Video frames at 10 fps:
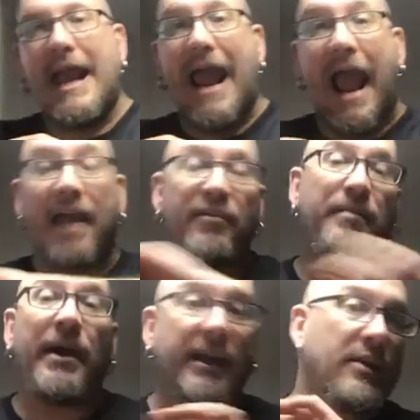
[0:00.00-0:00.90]

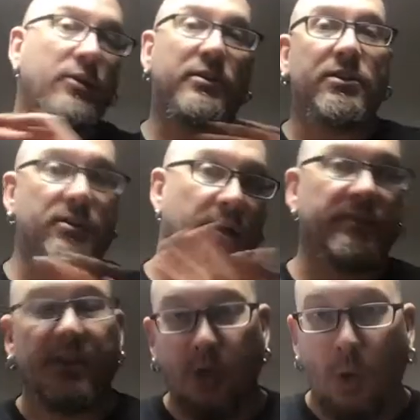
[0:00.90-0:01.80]
everybody who deserves
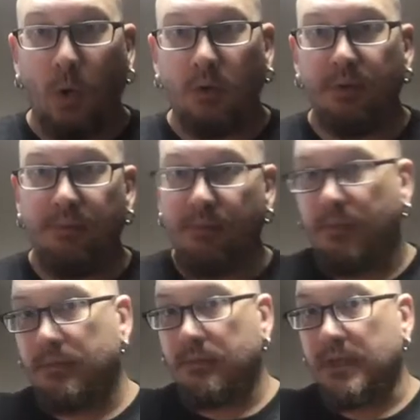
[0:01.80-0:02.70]
a gold
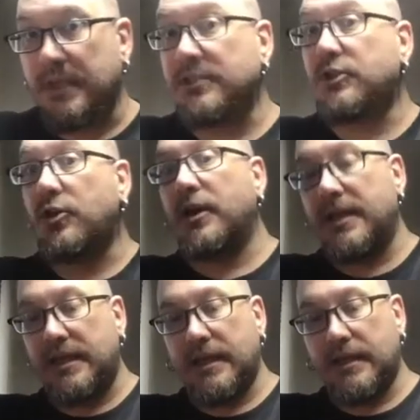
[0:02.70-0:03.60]
is going to
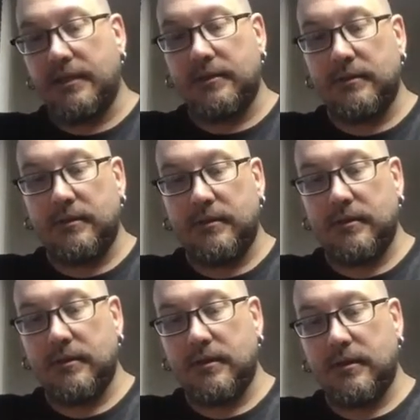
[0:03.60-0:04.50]
get
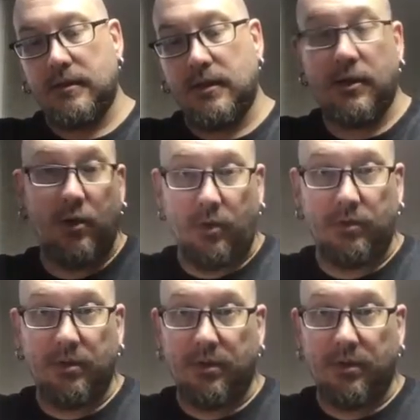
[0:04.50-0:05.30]
a gold.